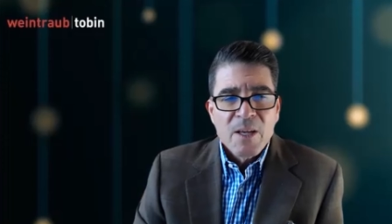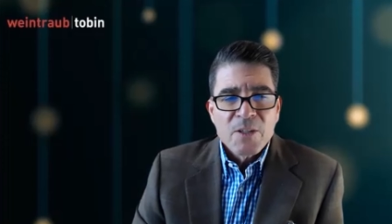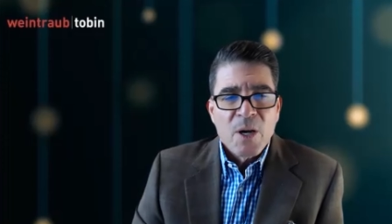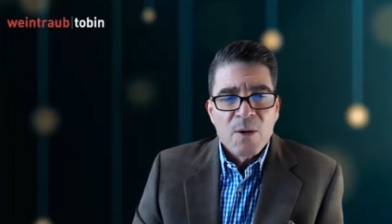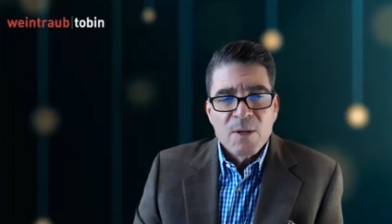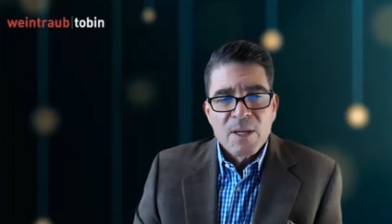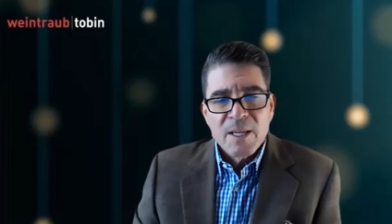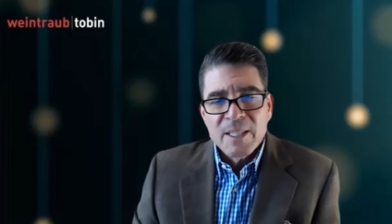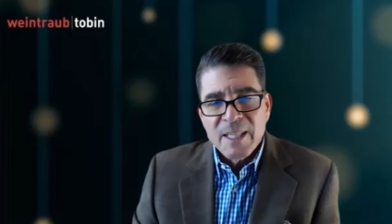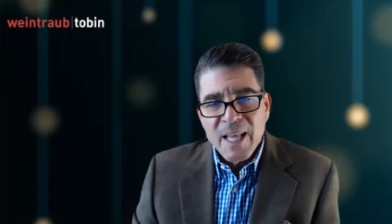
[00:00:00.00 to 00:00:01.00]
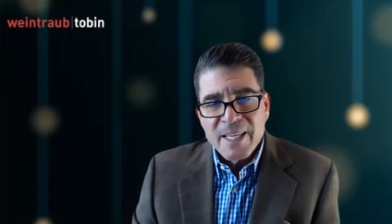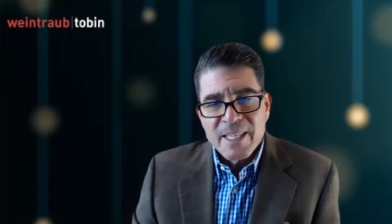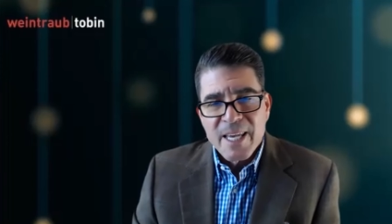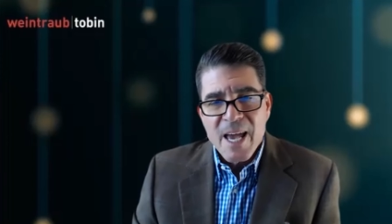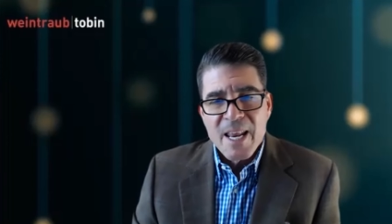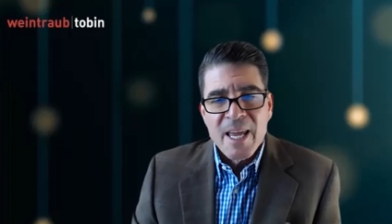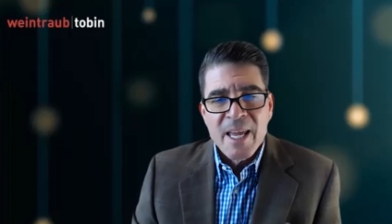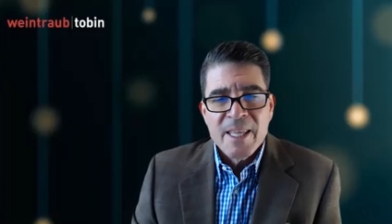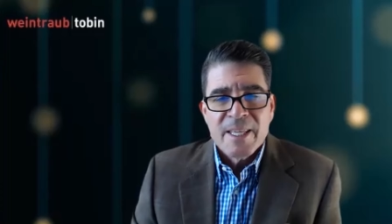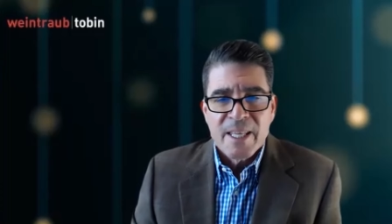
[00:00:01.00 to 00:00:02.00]
So let's get
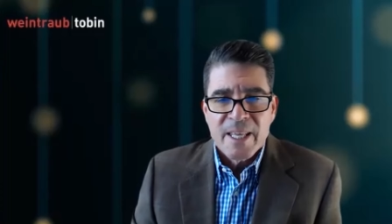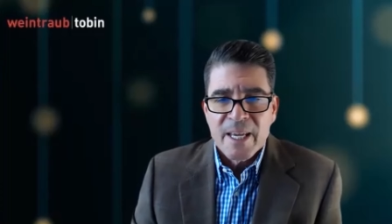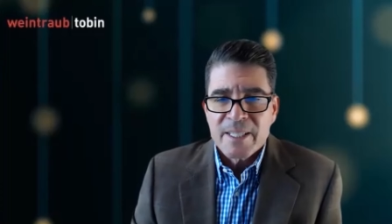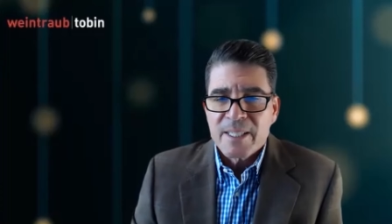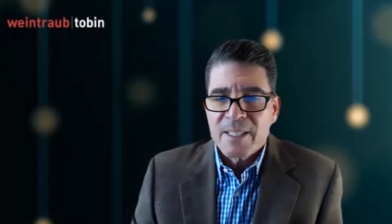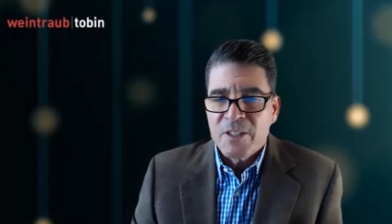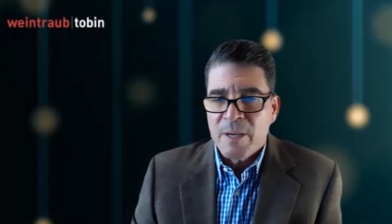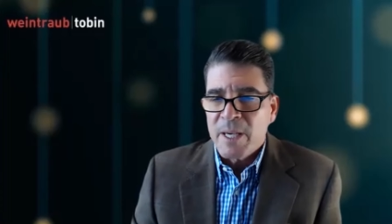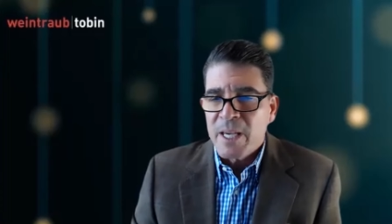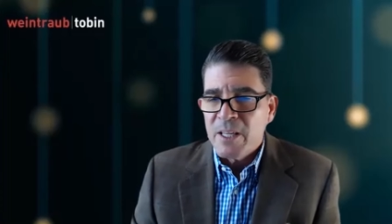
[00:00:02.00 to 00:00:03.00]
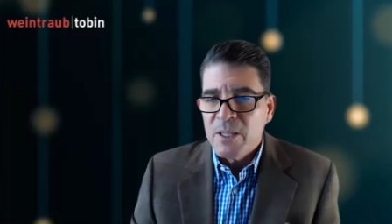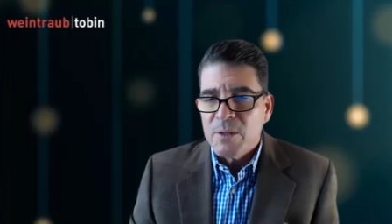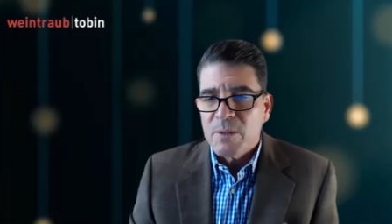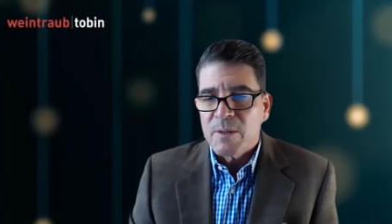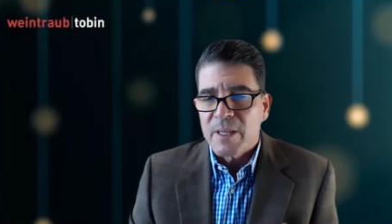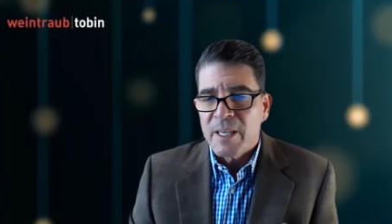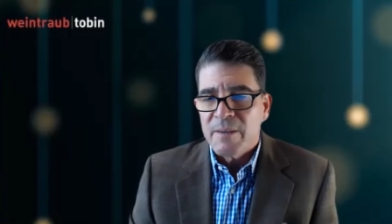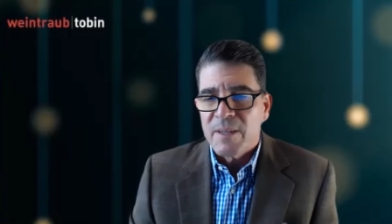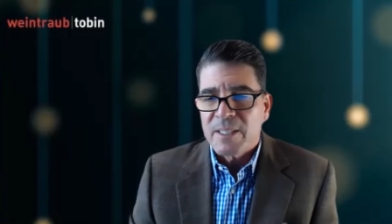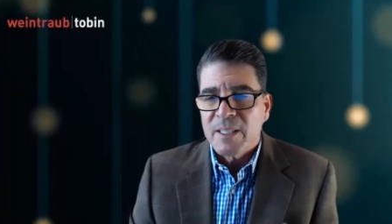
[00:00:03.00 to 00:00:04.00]
into this, Jamie. Can you
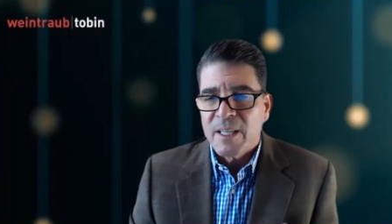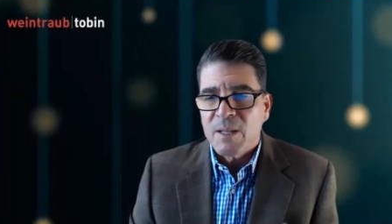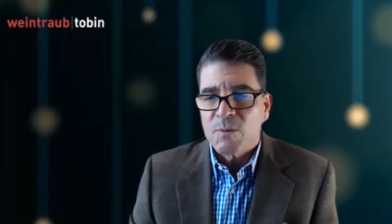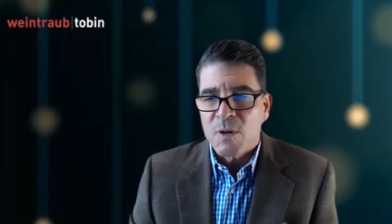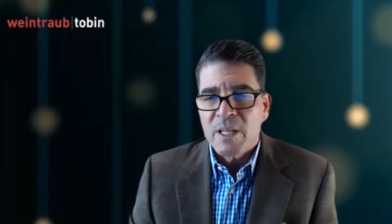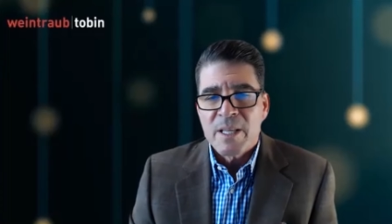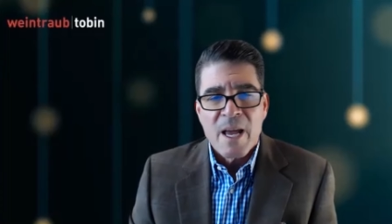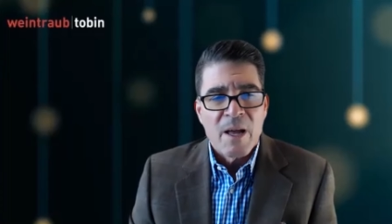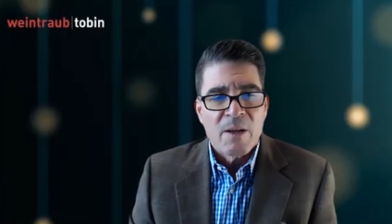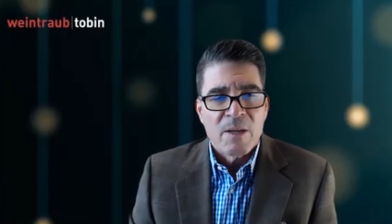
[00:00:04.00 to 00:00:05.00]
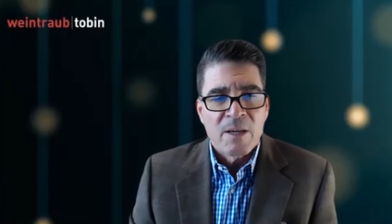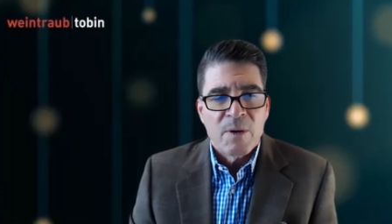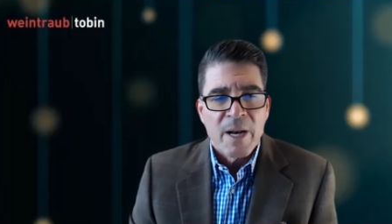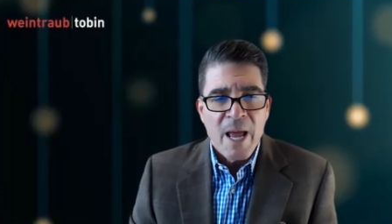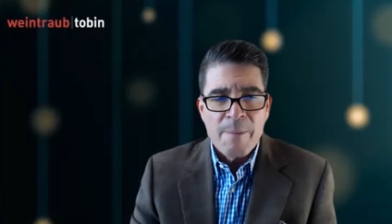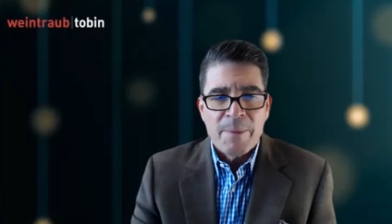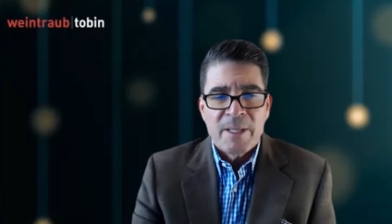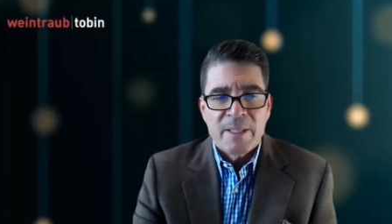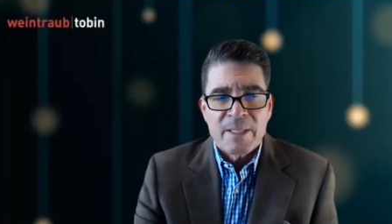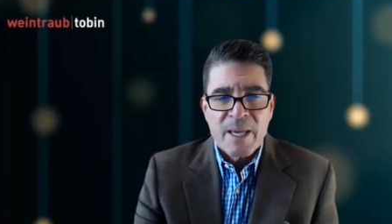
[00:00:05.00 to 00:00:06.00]
give us a little rundown of what
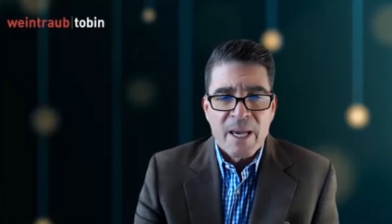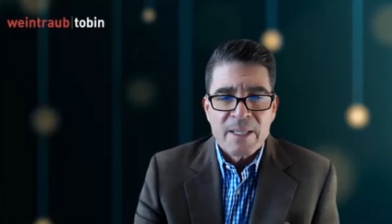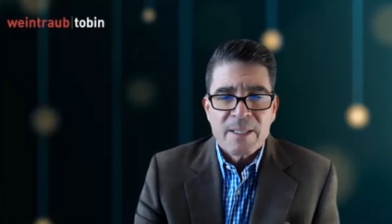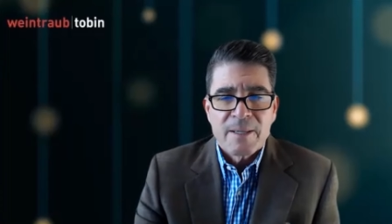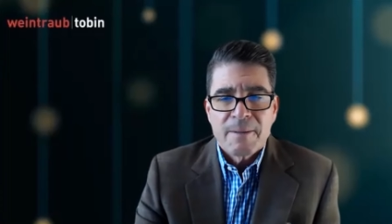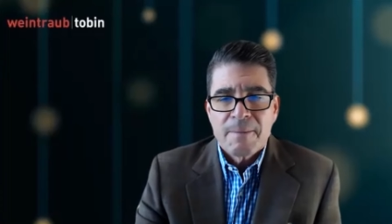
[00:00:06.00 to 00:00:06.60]
happened in this case?